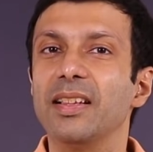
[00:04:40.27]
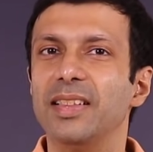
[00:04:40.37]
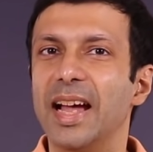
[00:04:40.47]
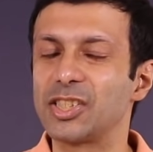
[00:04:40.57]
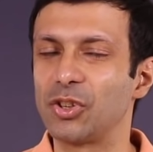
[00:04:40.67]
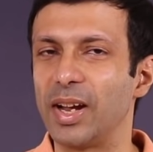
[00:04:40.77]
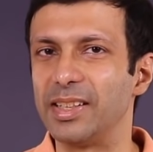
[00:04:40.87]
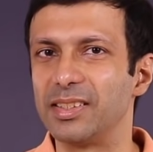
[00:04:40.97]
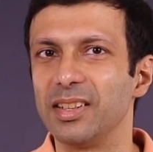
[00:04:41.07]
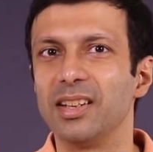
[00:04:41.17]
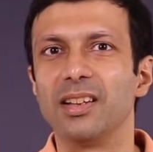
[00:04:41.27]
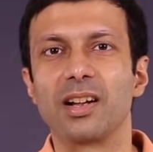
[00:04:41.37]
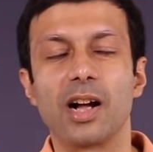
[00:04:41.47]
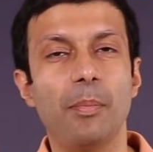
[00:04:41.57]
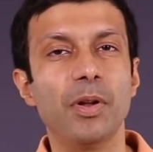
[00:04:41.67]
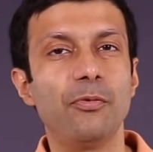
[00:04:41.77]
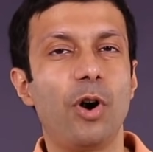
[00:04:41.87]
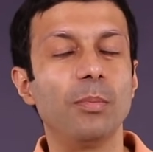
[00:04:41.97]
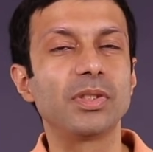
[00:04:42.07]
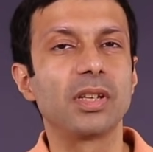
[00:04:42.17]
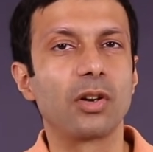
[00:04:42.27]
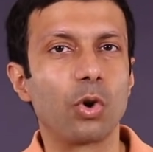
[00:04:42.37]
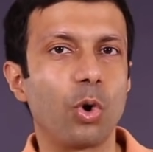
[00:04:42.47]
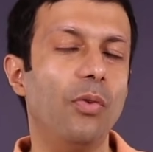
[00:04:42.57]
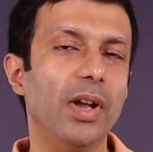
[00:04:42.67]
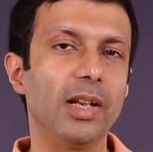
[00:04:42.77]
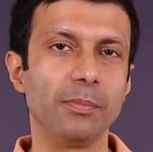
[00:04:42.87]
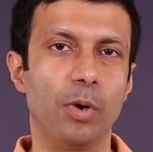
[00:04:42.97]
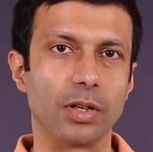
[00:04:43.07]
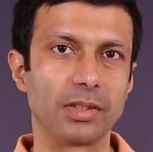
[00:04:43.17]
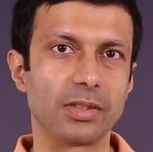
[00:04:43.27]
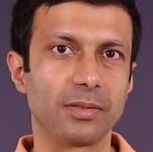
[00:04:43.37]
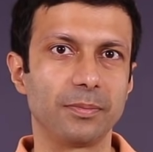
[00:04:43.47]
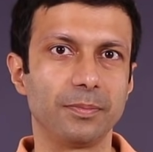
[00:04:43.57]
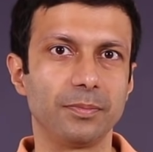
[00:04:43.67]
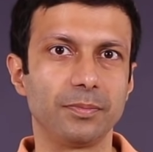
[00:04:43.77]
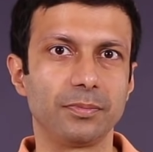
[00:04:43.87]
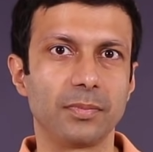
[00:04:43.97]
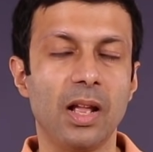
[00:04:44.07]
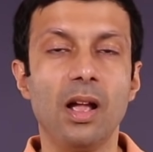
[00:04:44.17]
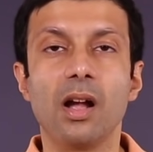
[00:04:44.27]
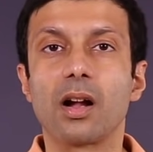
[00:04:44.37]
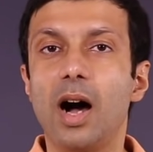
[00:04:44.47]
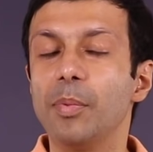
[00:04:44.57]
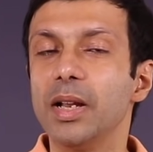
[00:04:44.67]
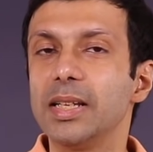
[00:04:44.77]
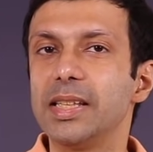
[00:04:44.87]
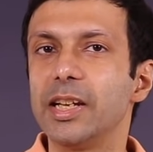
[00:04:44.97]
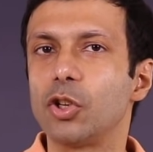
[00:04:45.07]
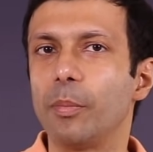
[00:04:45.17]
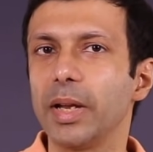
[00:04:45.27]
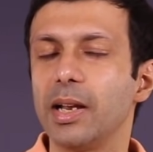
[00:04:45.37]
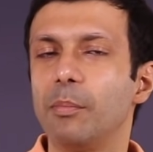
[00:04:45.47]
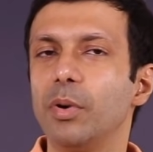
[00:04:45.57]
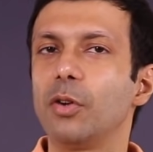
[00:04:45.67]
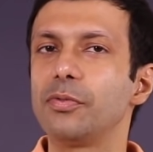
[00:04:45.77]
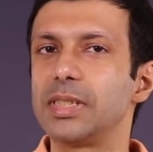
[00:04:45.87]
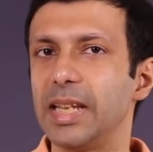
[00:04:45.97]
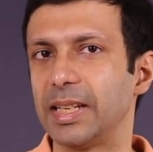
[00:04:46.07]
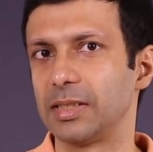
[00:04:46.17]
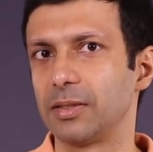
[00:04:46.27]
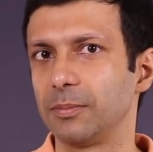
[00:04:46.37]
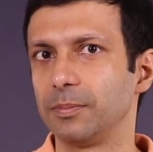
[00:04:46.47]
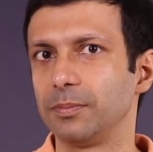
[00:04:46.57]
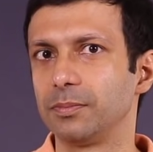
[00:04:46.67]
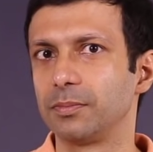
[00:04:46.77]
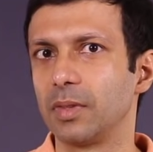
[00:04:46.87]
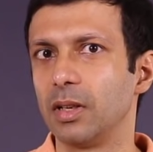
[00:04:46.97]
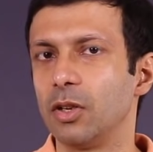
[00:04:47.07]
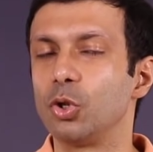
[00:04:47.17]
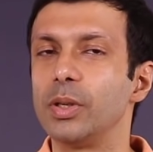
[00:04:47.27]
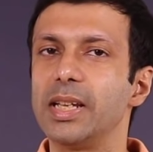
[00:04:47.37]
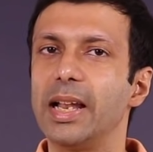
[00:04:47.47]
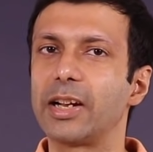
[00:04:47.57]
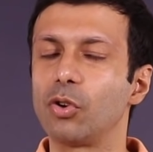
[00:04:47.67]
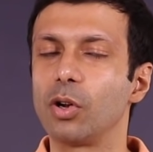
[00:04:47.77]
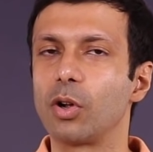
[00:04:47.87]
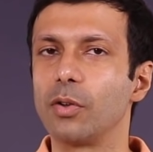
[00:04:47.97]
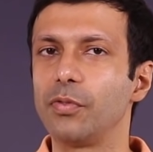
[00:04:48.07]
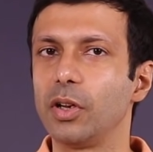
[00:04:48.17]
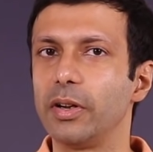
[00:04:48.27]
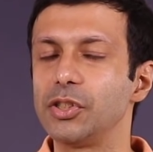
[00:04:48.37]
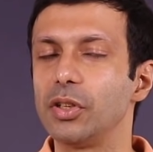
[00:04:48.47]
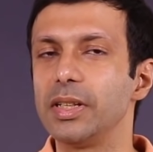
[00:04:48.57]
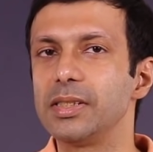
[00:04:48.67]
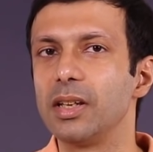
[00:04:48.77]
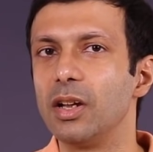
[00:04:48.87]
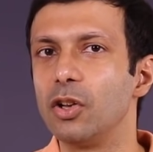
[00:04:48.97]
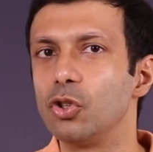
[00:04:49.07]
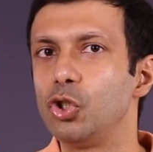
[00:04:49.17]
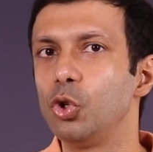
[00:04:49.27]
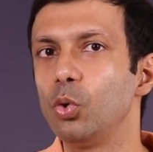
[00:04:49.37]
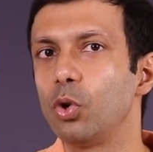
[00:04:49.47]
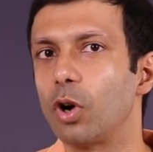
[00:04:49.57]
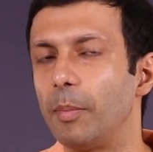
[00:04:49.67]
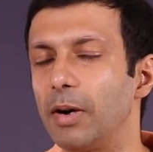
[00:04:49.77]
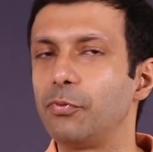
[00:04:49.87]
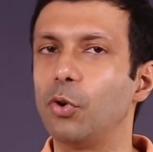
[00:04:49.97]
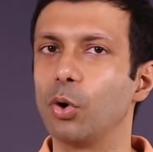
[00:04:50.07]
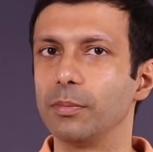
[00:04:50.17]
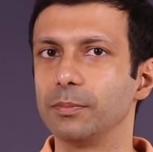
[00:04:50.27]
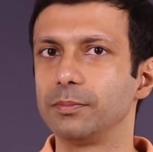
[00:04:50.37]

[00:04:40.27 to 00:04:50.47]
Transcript: That's right. Carbon forms covalent bonds. Carbon has the atomic number of 6. So its electron configuration is 2, comma 4.